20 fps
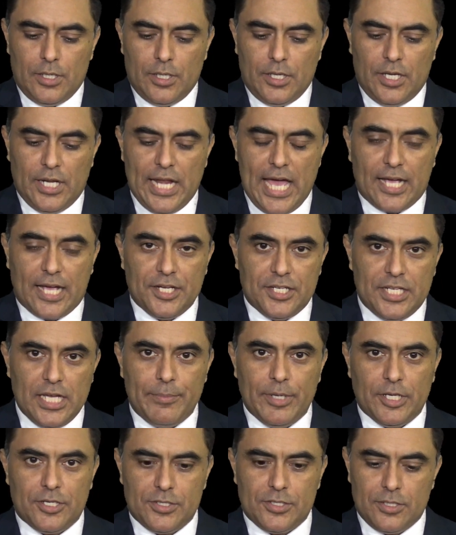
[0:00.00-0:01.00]
in
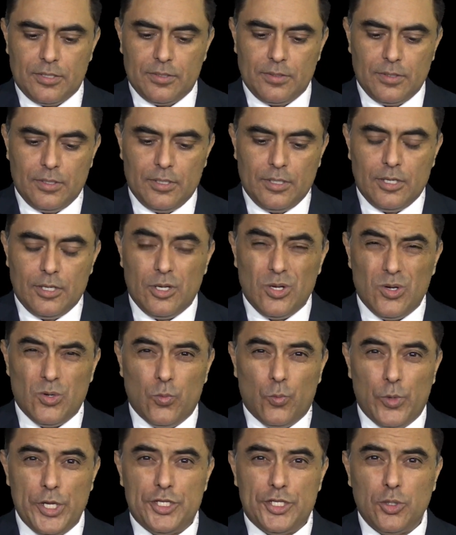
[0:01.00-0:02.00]
academics,
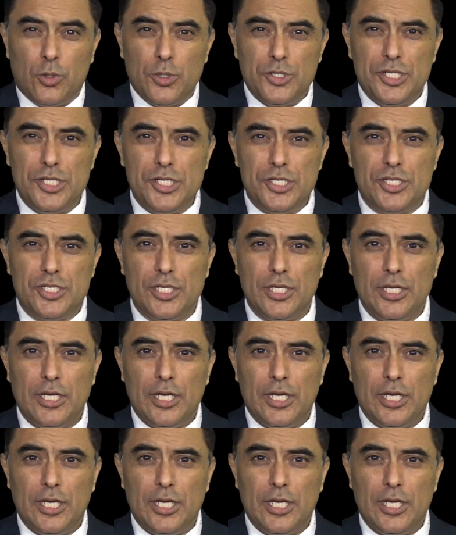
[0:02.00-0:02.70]
resources,